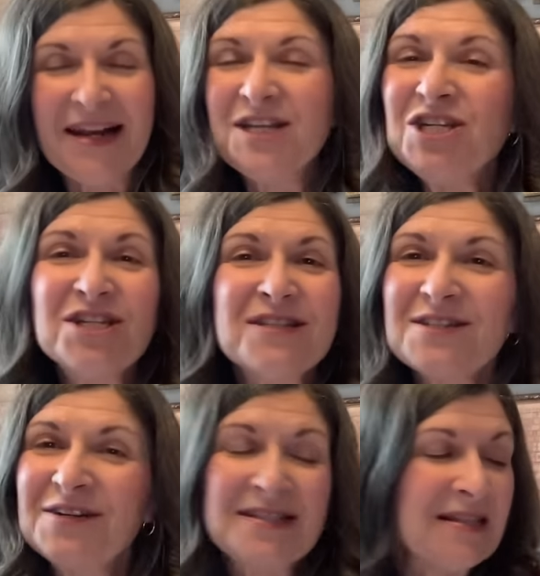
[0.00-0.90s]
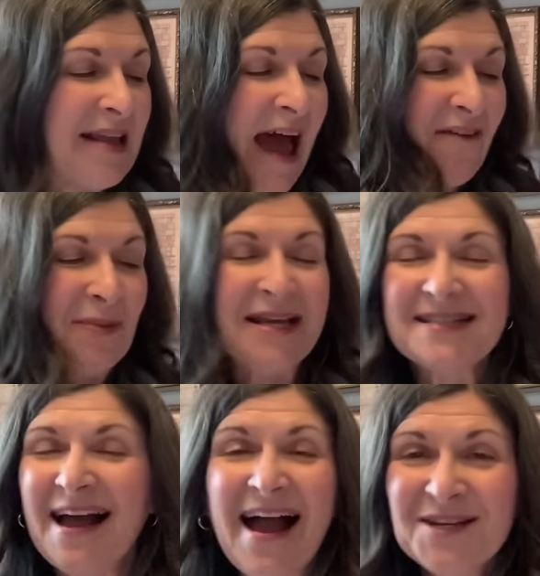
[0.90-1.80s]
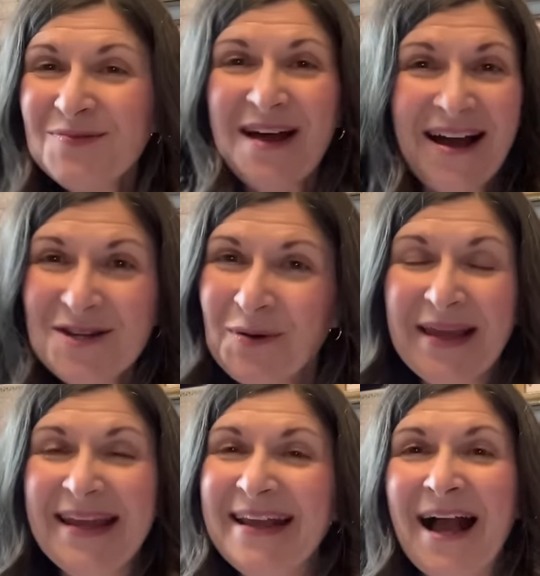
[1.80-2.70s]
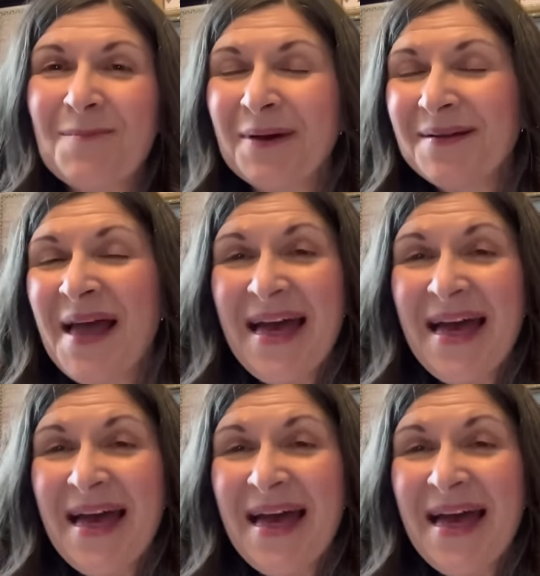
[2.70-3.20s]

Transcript: And she just started to laugh because I do not enjoy kitting up, but